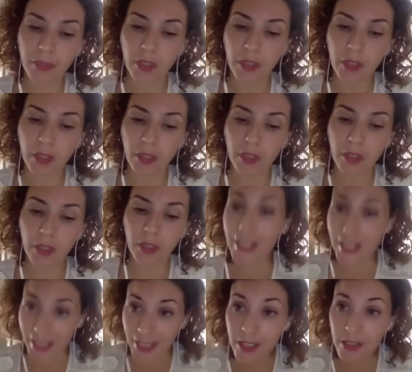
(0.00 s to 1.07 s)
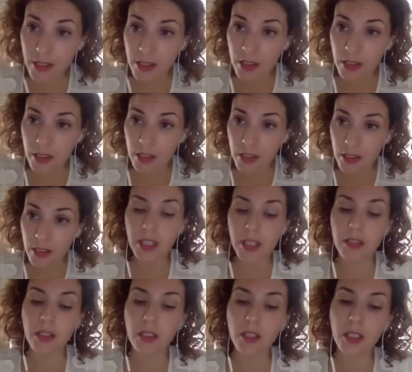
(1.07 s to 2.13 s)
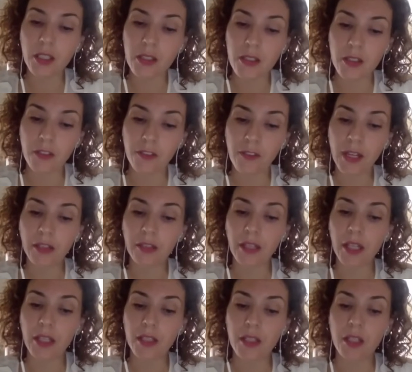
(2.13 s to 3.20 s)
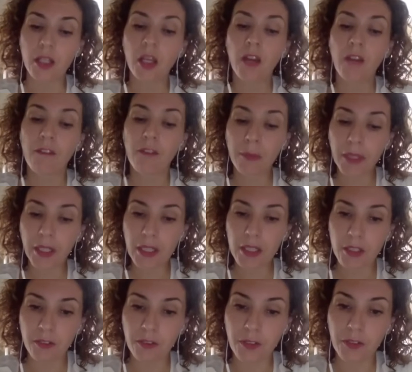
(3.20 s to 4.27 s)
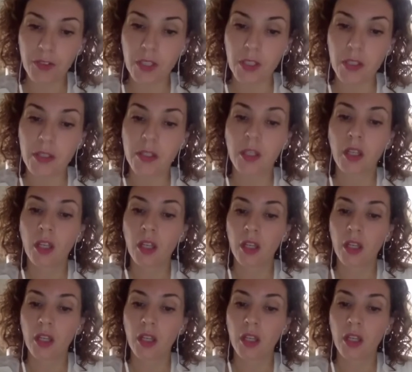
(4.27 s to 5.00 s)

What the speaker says: really marked his life and destiny, is the fact that from the 1950s,